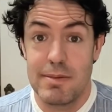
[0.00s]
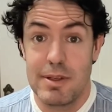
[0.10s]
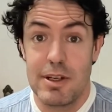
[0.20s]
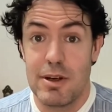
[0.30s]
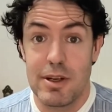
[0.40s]

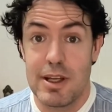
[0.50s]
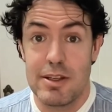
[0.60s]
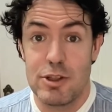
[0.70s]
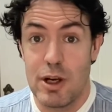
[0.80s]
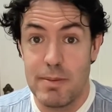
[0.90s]
you don't get the
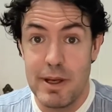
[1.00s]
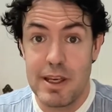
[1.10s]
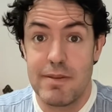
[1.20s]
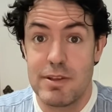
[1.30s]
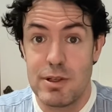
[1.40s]
job. They
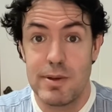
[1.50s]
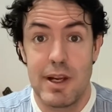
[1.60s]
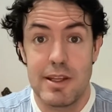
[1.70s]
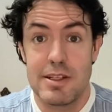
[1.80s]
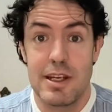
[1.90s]
give it to
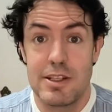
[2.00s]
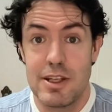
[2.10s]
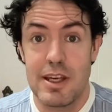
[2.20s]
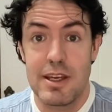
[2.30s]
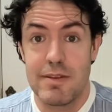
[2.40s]
another teacher.
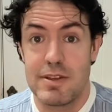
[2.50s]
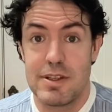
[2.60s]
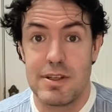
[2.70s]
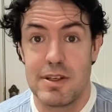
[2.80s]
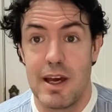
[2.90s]
They give it
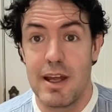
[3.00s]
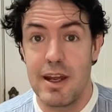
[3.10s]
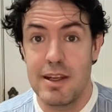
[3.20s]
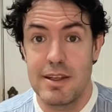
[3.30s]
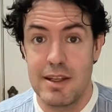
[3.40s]
to...
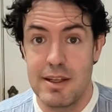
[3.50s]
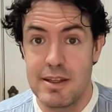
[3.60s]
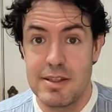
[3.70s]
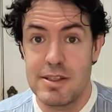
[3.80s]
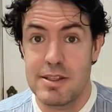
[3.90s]
And
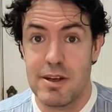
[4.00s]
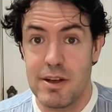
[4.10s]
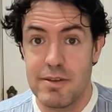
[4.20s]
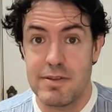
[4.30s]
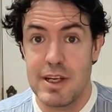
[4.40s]
this
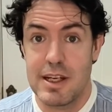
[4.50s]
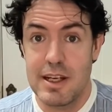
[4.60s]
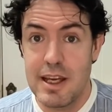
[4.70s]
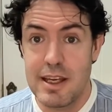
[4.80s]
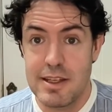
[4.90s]
kind of
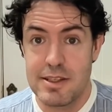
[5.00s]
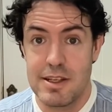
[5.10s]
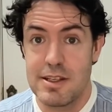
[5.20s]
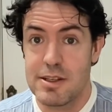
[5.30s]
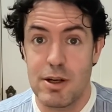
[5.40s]
technique
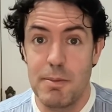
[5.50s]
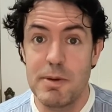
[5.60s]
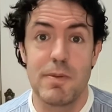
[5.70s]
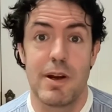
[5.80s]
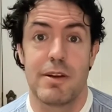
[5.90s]
is a
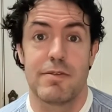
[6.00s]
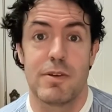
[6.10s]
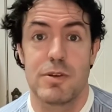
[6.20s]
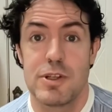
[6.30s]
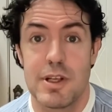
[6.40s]
common one,
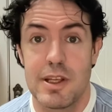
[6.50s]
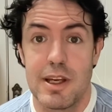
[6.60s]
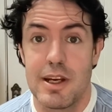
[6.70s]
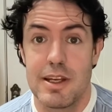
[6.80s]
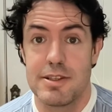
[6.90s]
unfortunately,
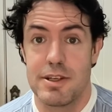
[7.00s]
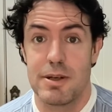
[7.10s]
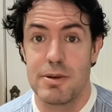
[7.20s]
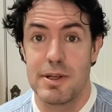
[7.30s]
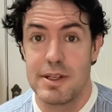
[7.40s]
in
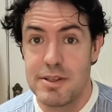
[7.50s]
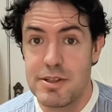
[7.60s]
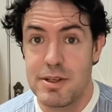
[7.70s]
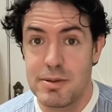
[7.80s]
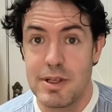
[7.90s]
ESL
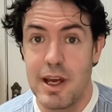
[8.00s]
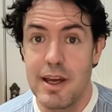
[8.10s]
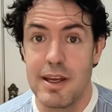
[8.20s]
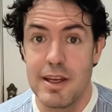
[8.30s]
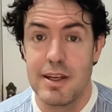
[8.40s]
still today.